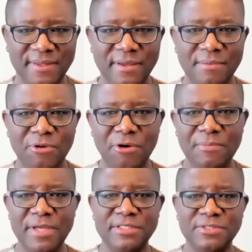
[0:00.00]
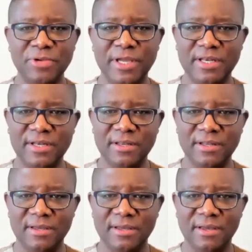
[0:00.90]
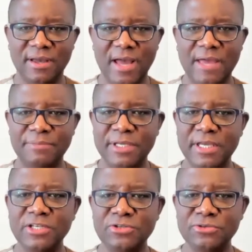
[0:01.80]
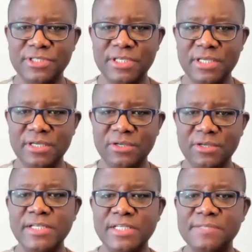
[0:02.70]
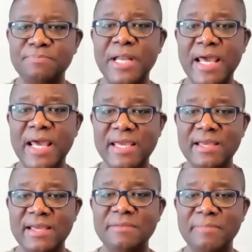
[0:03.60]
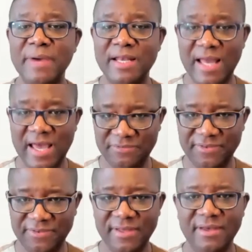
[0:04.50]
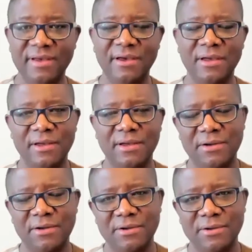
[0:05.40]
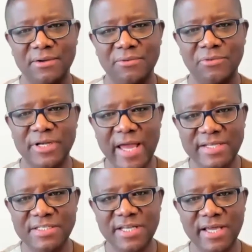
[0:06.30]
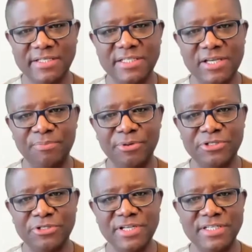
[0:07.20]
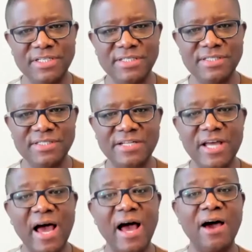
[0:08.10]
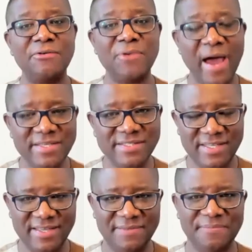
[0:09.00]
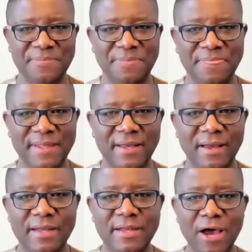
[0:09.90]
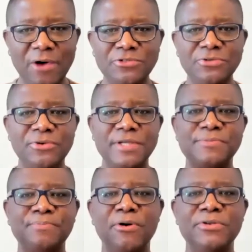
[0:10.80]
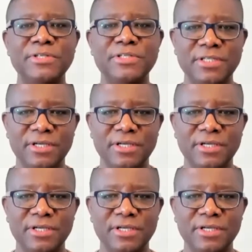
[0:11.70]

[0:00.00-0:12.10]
Moments when I begin to see what is playing in my life, when I detect the opportunities that are arising and how to respond